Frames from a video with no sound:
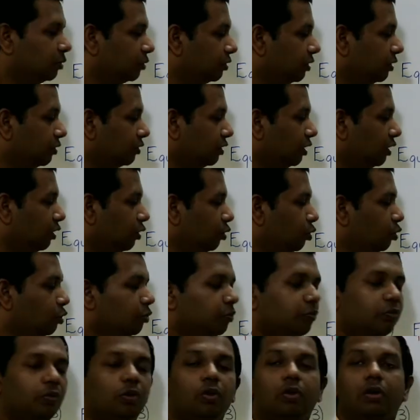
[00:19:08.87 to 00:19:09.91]
16 into
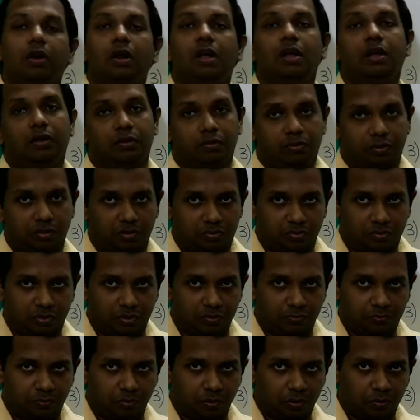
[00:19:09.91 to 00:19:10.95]
4
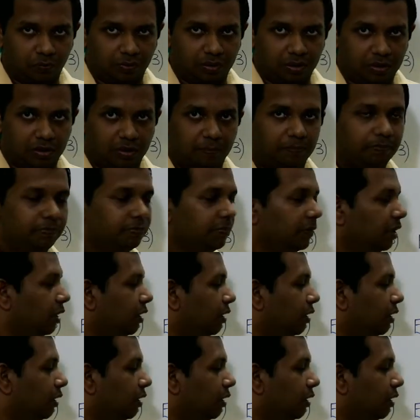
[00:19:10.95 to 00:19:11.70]
64 will come